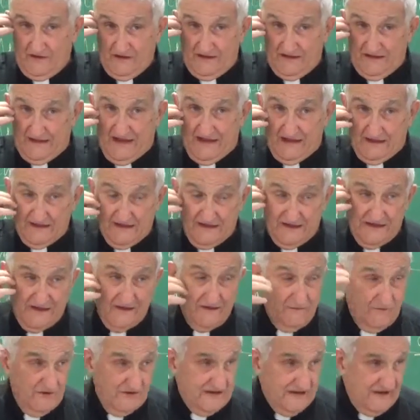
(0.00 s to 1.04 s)
like they
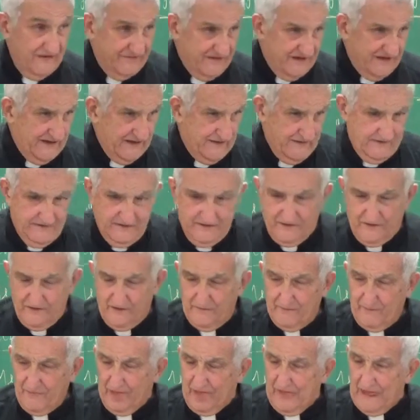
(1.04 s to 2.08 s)
did with African. You know?
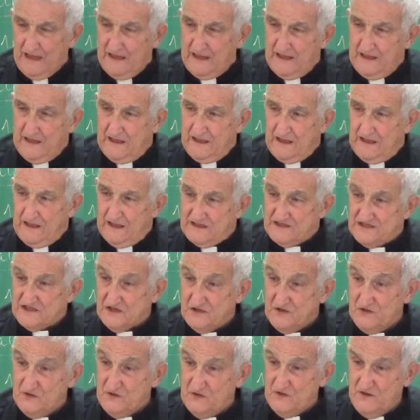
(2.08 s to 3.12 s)

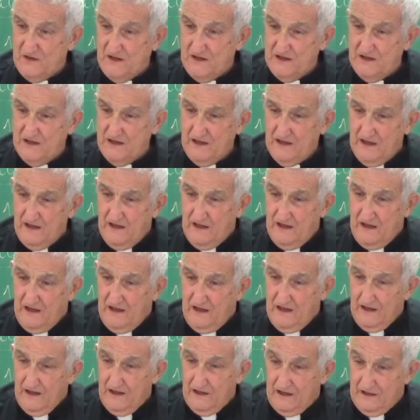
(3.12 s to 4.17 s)
So
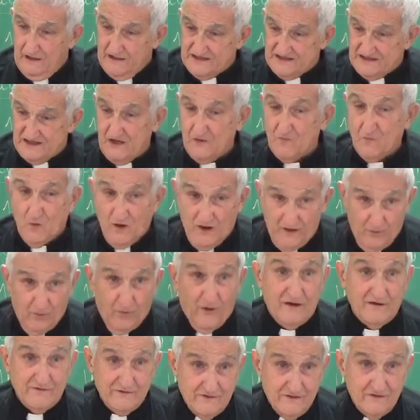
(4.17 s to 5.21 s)
someone
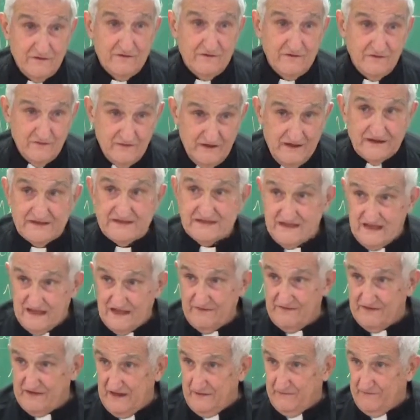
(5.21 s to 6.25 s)
wanted to
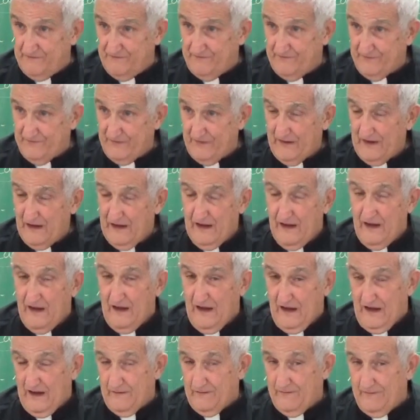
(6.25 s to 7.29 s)
enslave them.
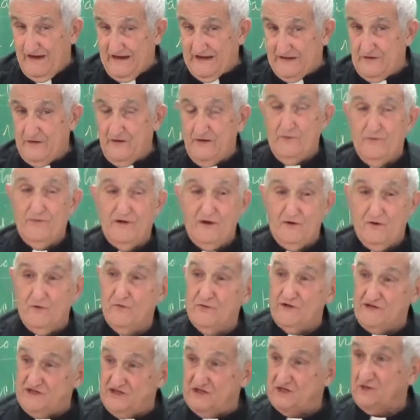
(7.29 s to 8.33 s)
And Bartholomew,
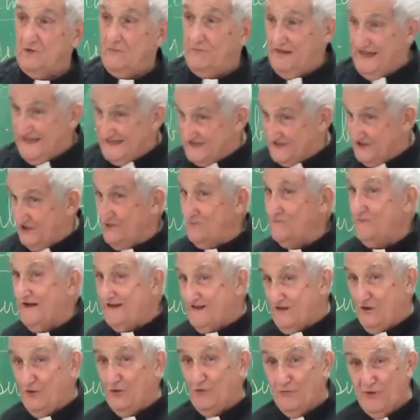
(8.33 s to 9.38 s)
which is a blessed,
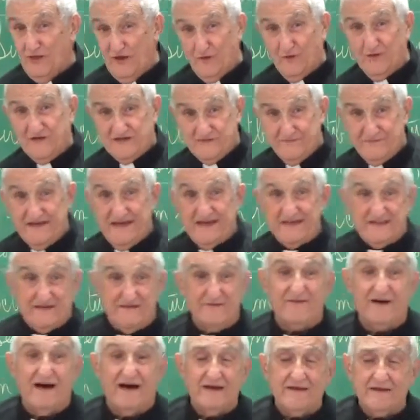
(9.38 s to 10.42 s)
Bartholomew is
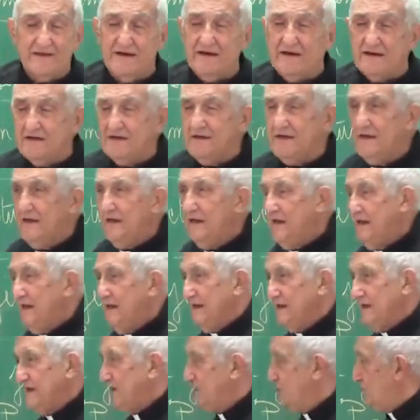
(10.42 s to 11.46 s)
beatified now,
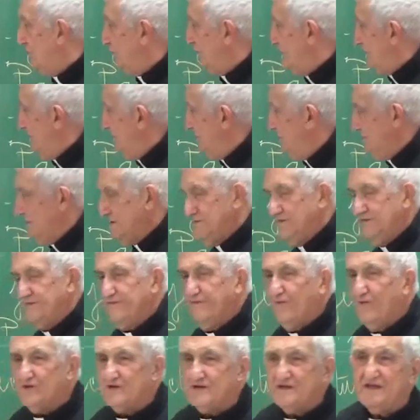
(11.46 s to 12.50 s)
he took
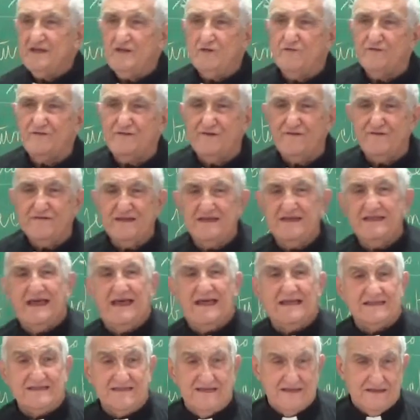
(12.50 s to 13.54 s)
14 or 15
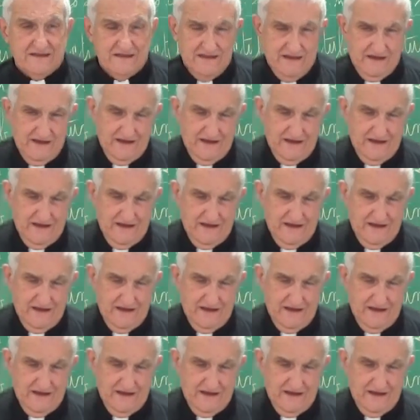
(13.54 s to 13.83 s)
Indians,